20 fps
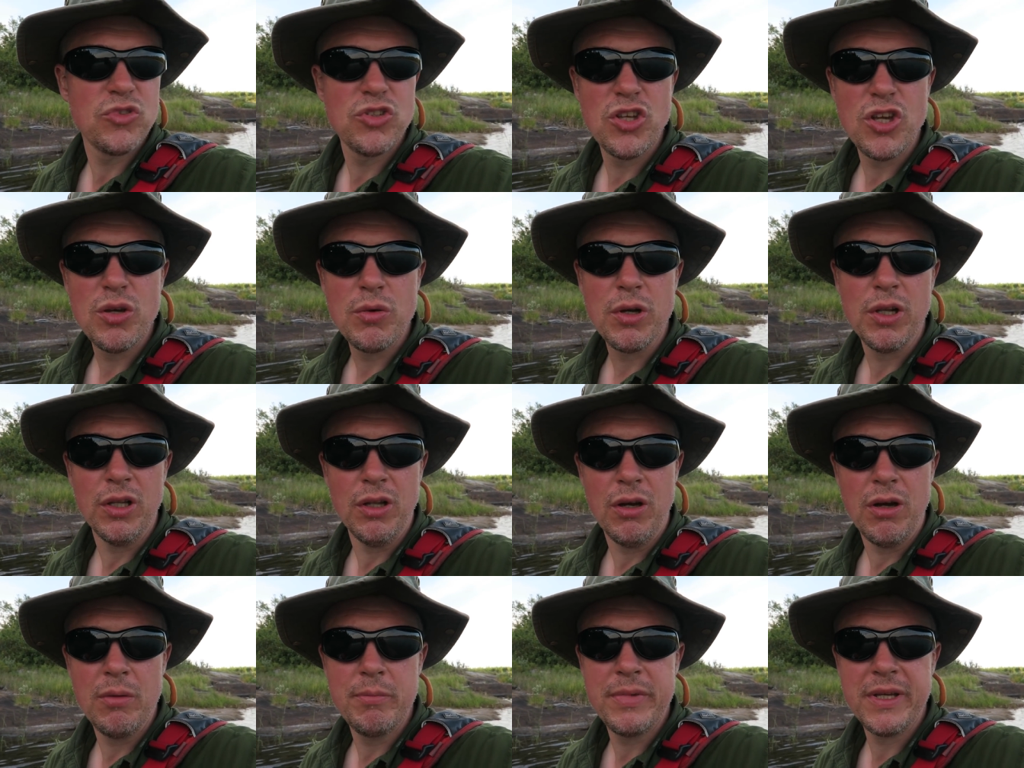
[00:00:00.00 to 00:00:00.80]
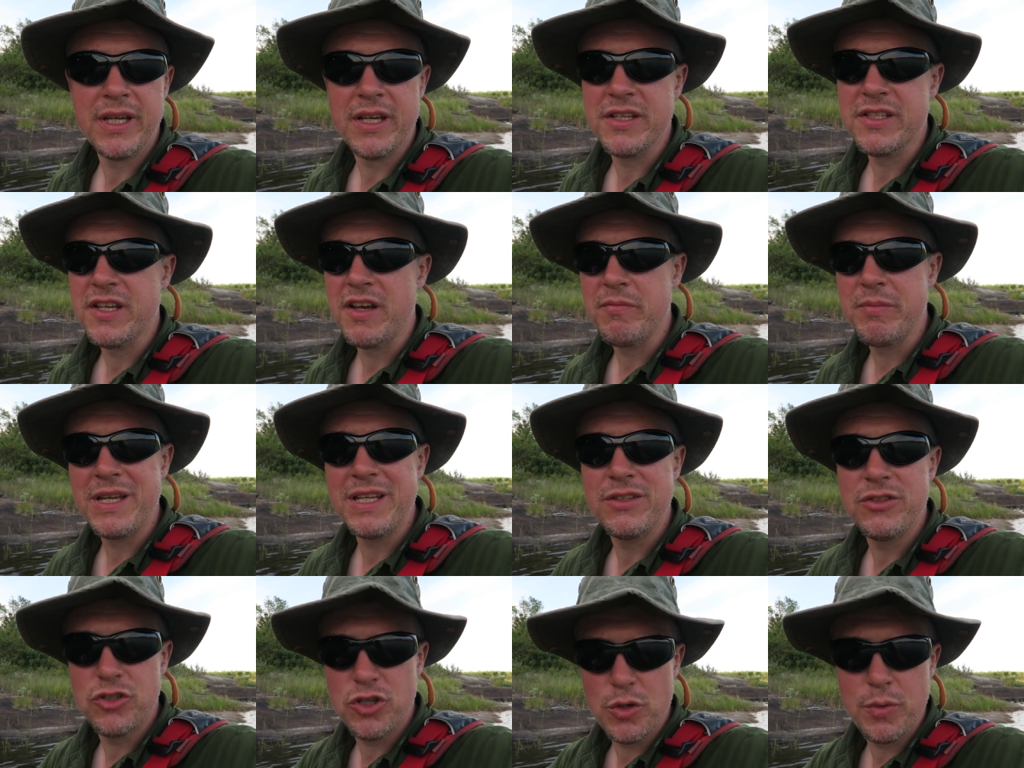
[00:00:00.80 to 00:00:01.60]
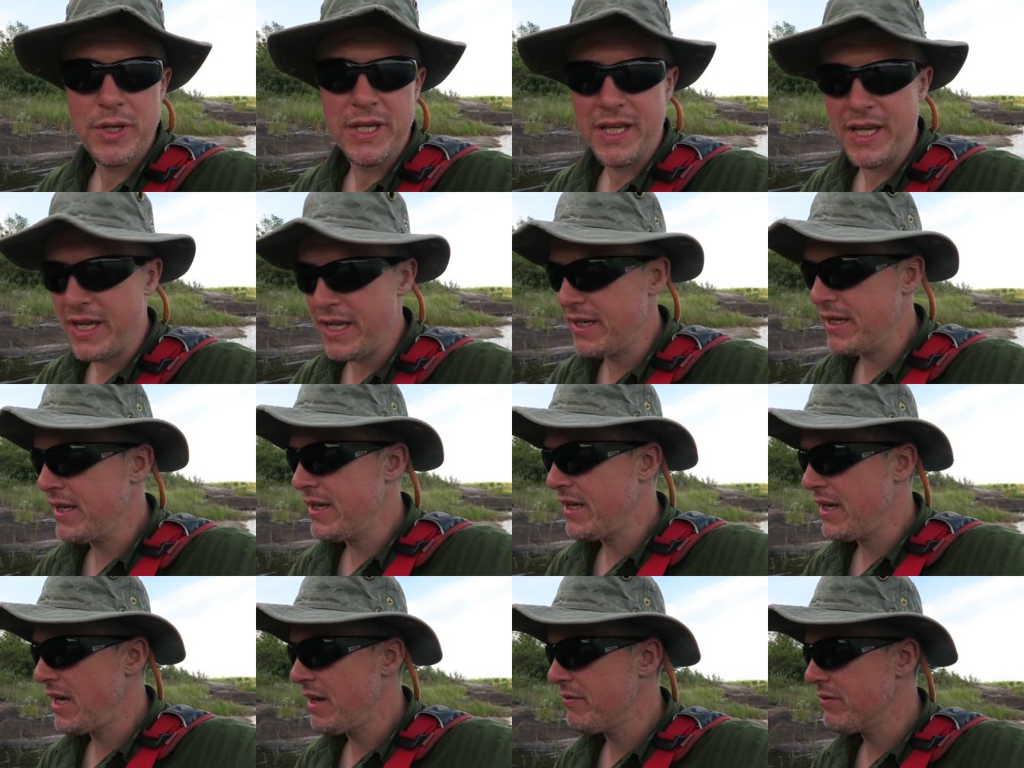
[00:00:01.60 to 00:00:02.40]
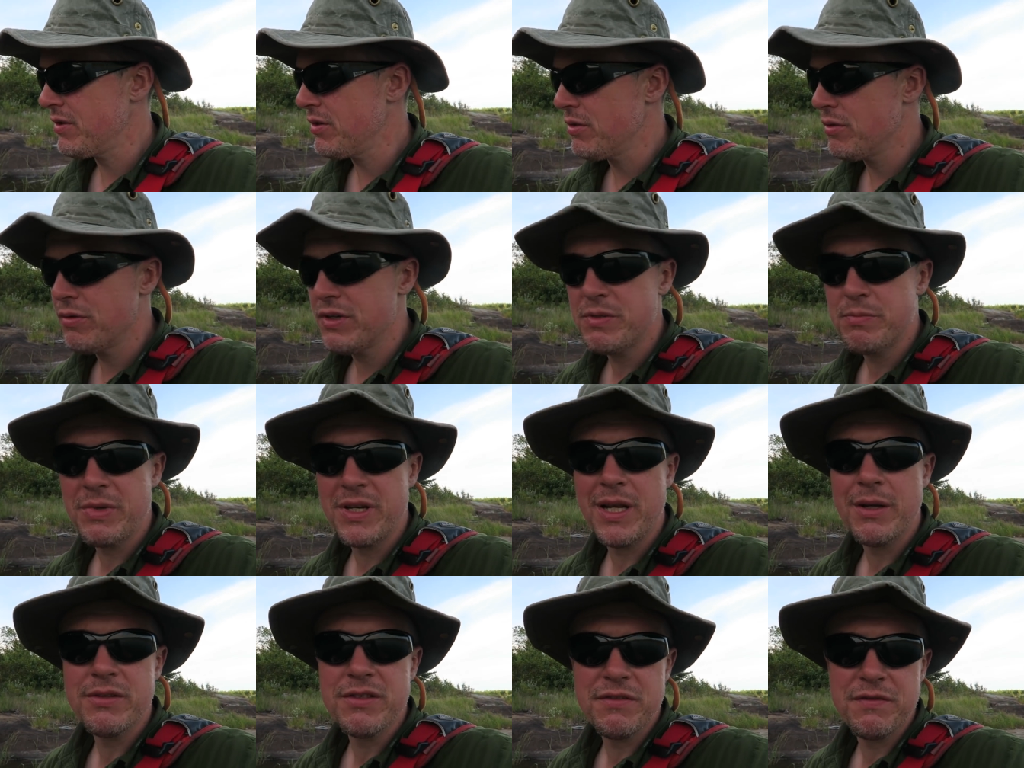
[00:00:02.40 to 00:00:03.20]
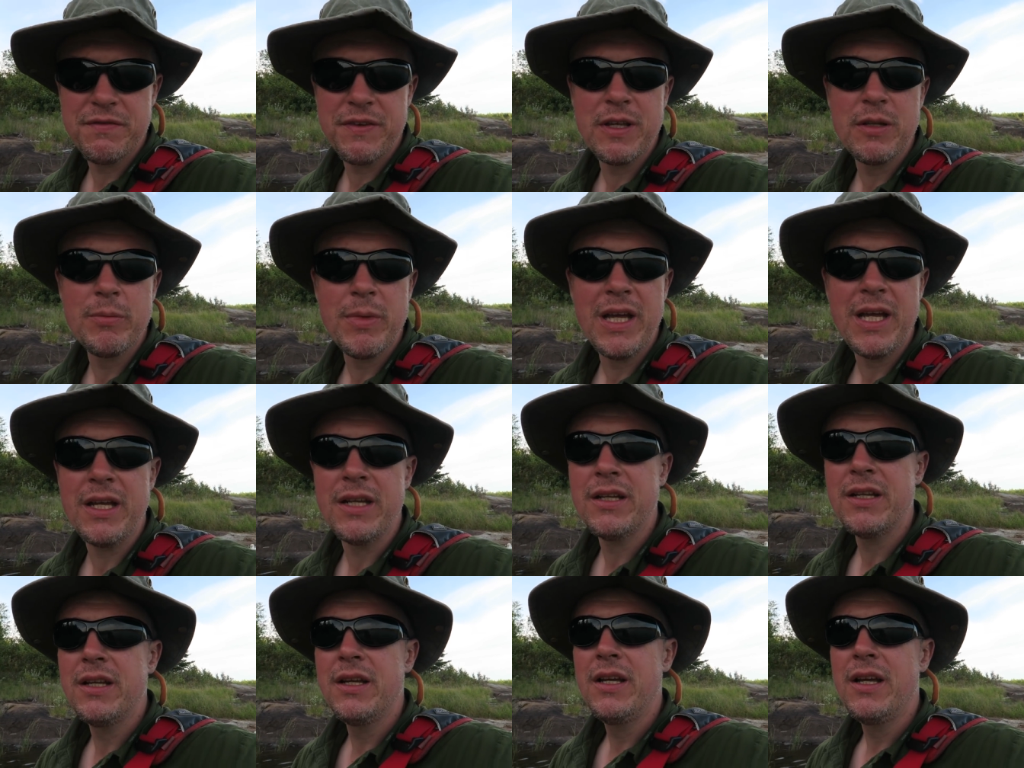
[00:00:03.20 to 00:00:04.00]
do a lot because I've been doing it and I haven't always been able to film it.